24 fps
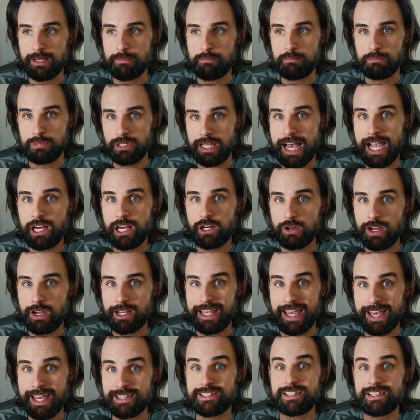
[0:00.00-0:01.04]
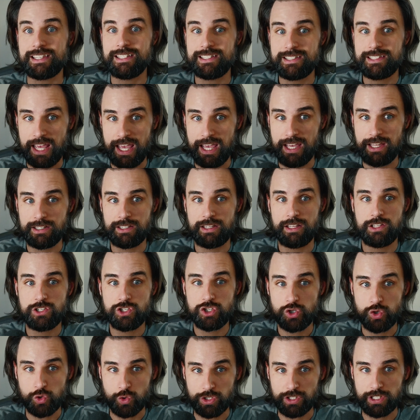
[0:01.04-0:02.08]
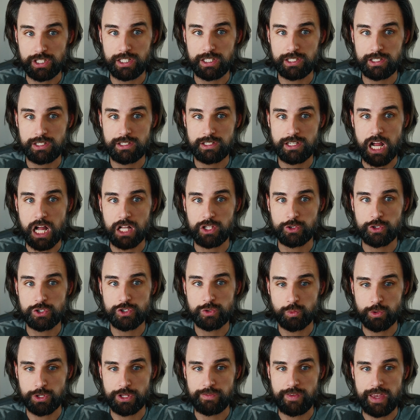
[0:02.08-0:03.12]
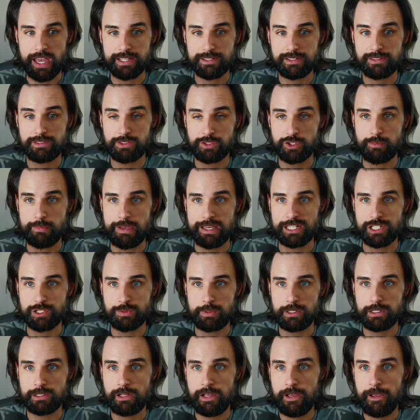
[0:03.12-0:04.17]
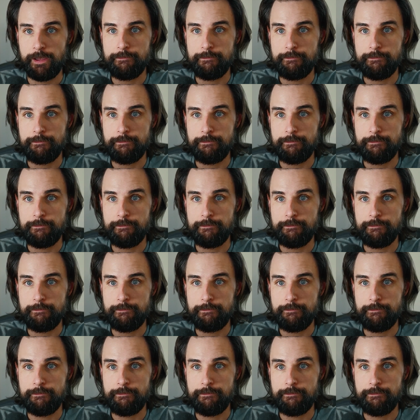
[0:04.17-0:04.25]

BlackRock has $10 trillion worth of assets under management.